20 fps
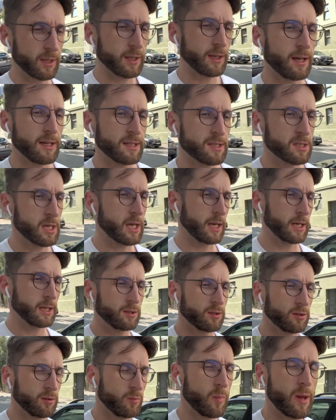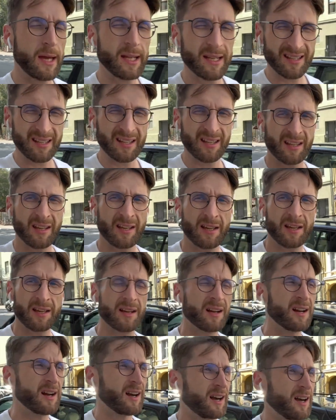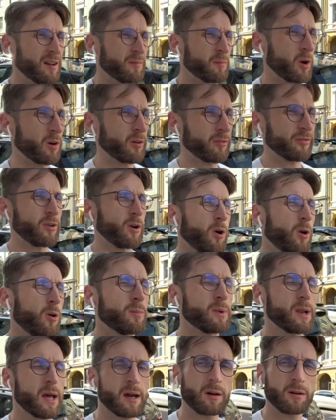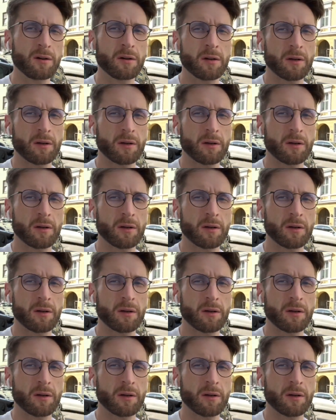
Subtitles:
nice chatting to you, Matt. I'm off home now,